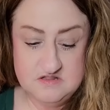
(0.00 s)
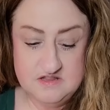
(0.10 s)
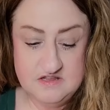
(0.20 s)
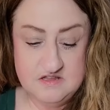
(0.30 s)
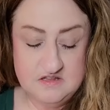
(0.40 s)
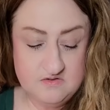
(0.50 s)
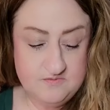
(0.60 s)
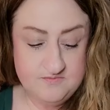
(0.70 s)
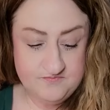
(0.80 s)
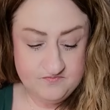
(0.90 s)
Thank
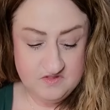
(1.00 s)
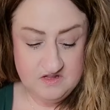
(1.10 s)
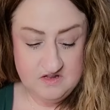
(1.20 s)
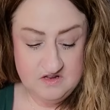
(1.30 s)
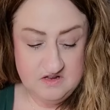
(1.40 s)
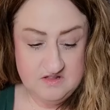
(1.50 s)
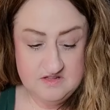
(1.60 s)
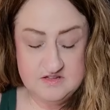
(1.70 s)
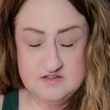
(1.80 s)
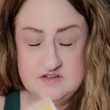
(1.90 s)
you.
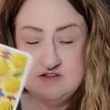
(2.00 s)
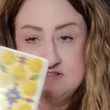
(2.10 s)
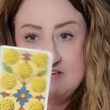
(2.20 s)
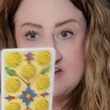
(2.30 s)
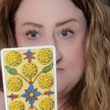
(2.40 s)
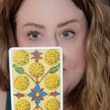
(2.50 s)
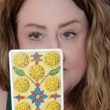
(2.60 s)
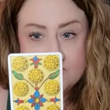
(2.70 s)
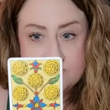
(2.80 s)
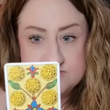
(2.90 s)
Ten of
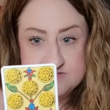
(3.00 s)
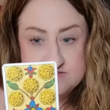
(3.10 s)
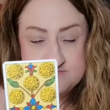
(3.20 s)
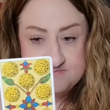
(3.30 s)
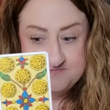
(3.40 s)
Pentacles.